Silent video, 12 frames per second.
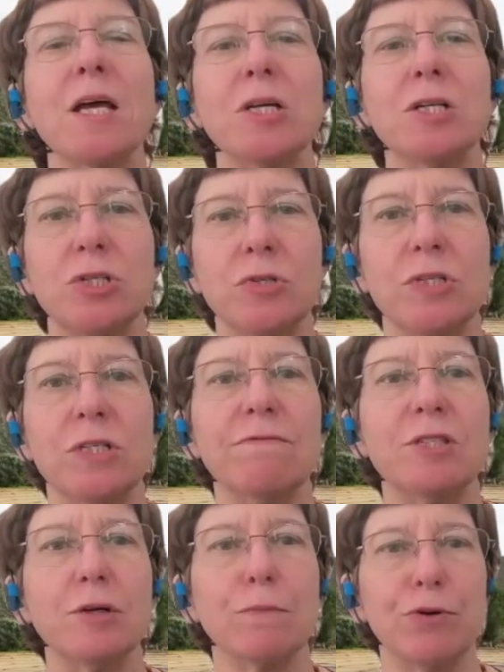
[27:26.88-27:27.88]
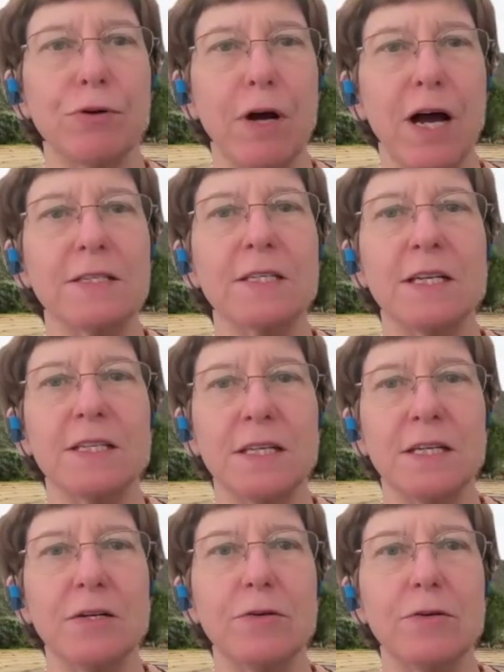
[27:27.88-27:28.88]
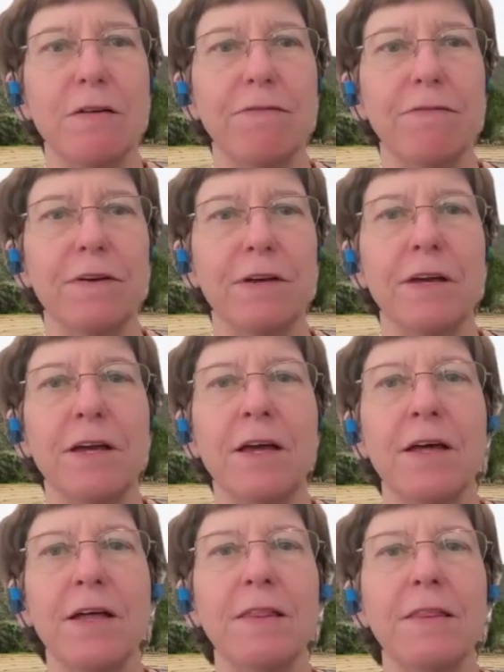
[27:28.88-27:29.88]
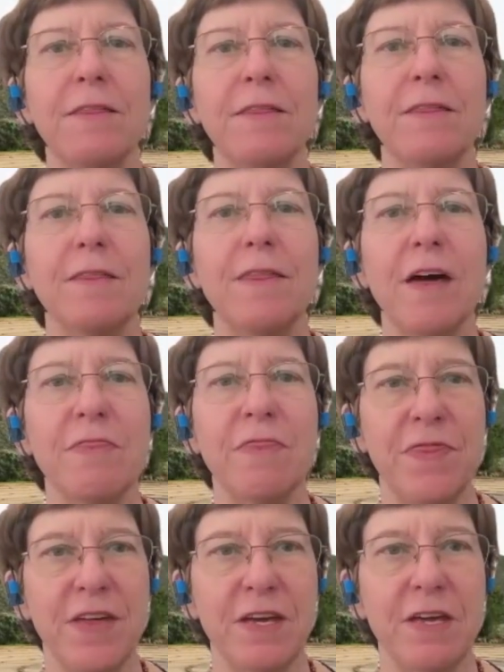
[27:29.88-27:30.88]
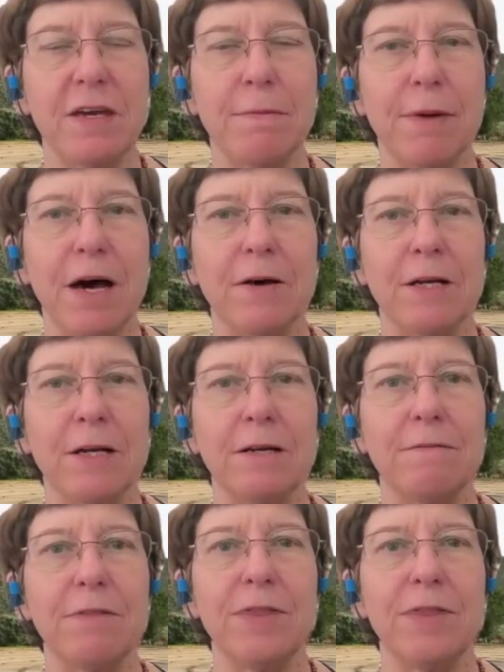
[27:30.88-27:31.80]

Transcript: conducive to processing grief than thinking about it.